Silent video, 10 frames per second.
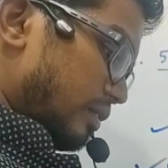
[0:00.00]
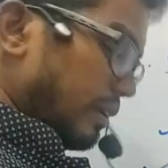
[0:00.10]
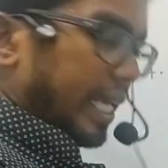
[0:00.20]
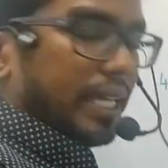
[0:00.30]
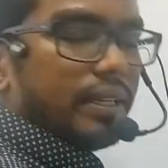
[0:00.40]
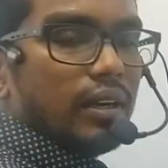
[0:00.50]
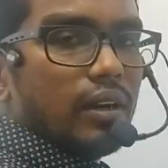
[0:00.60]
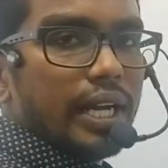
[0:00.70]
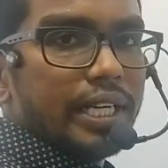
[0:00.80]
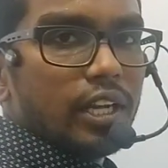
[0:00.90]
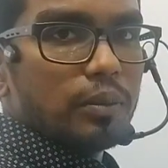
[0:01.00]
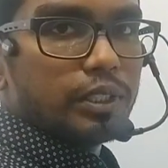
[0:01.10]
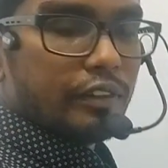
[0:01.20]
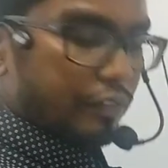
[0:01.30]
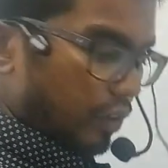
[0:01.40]
3, alright.
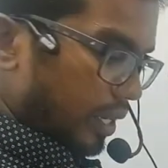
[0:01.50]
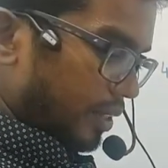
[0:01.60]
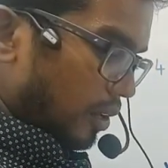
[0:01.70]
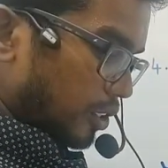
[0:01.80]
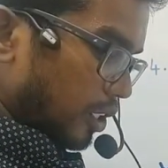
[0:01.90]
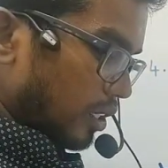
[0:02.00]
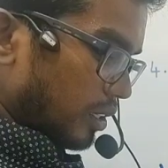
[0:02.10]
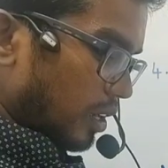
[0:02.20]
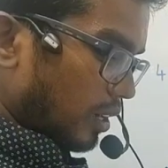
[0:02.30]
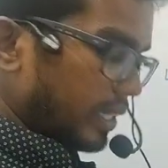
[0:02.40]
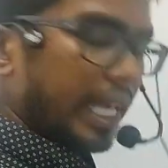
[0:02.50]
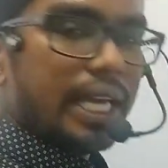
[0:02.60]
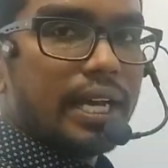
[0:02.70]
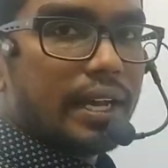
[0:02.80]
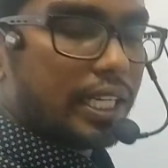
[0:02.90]
Option 4 is also not
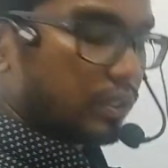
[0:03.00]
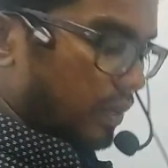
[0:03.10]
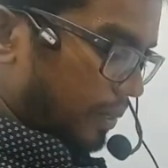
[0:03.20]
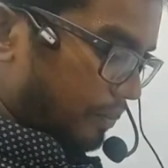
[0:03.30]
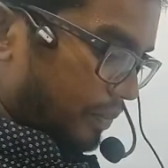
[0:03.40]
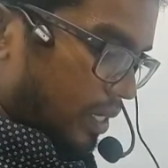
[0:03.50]
the correct one.